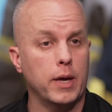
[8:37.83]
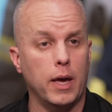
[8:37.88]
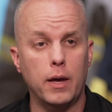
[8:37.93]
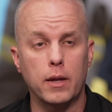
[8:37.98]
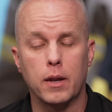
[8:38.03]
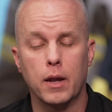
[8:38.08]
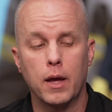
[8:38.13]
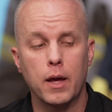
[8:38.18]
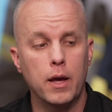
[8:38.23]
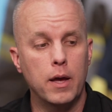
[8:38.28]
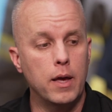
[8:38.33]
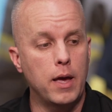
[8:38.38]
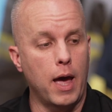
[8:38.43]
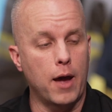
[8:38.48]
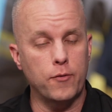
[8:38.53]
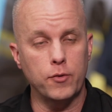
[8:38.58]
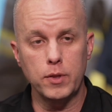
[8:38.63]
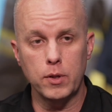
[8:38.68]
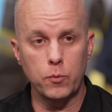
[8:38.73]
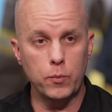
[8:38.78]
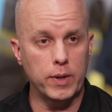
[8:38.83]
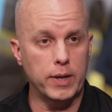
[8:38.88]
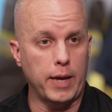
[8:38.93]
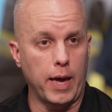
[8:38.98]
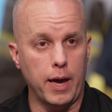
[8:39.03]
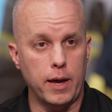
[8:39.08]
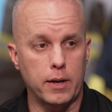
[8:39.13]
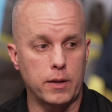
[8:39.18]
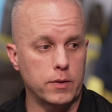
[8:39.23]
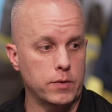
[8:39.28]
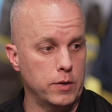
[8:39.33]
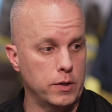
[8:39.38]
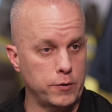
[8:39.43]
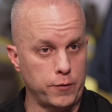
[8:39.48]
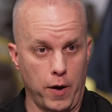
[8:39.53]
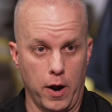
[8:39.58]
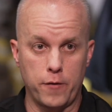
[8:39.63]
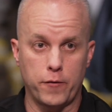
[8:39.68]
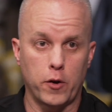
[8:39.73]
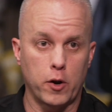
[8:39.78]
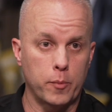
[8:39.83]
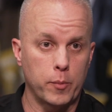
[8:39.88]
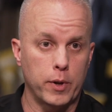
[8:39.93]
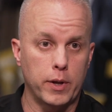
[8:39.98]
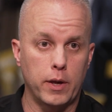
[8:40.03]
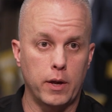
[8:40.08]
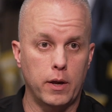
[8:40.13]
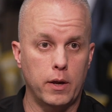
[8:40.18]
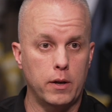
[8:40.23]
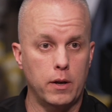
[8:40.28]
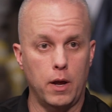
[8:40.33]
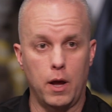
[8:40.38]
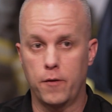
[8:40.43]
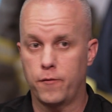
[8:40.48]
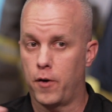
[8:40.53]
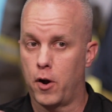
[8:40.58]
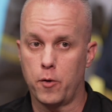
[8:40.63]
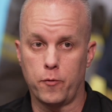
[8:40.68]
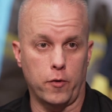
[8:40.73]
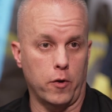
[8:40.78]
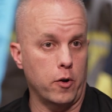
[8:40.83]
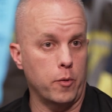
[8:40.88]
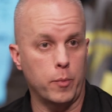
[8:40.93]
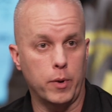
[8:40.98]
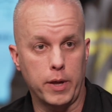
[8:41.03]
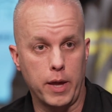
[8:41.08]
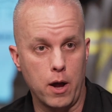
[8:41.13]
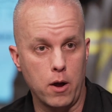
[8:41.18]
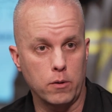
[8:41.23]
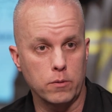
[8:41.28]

Again, everything we get is it's firefighter money in and firefighter money